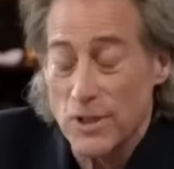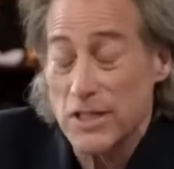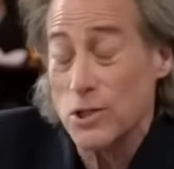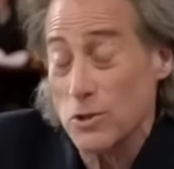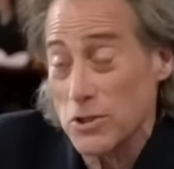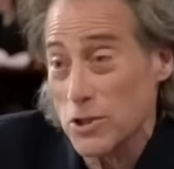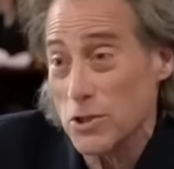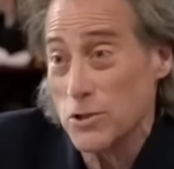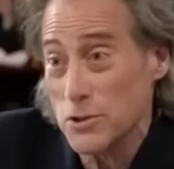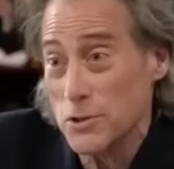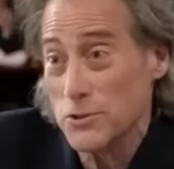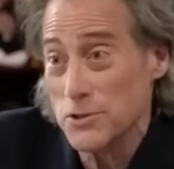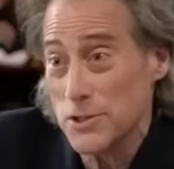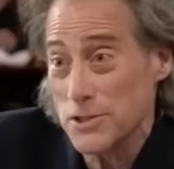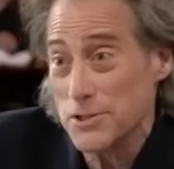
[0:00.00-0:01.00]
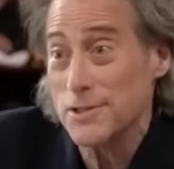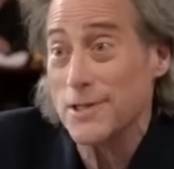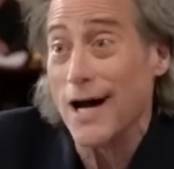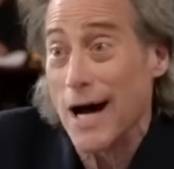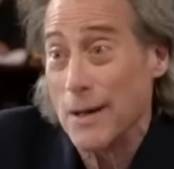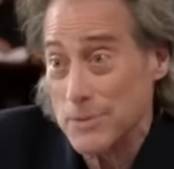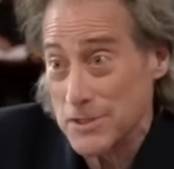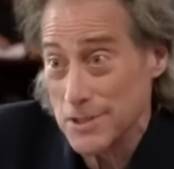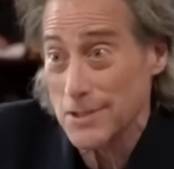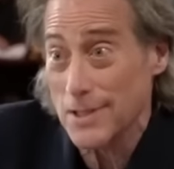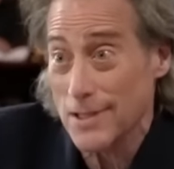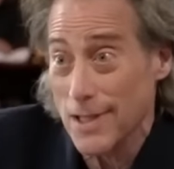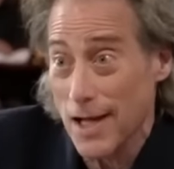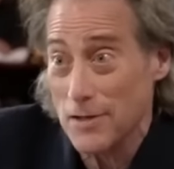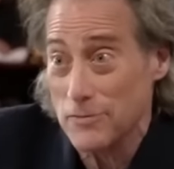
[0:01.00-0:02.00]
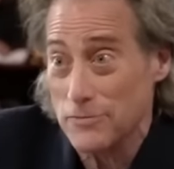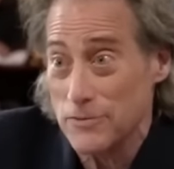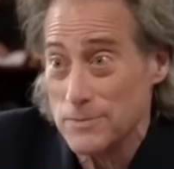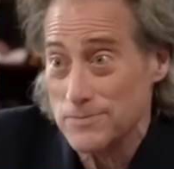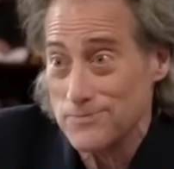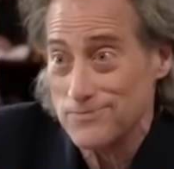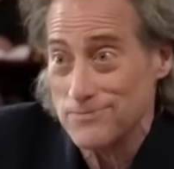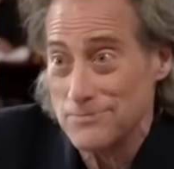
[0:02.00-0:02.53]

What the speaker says: Well, you know what the good news is? I'm still alive.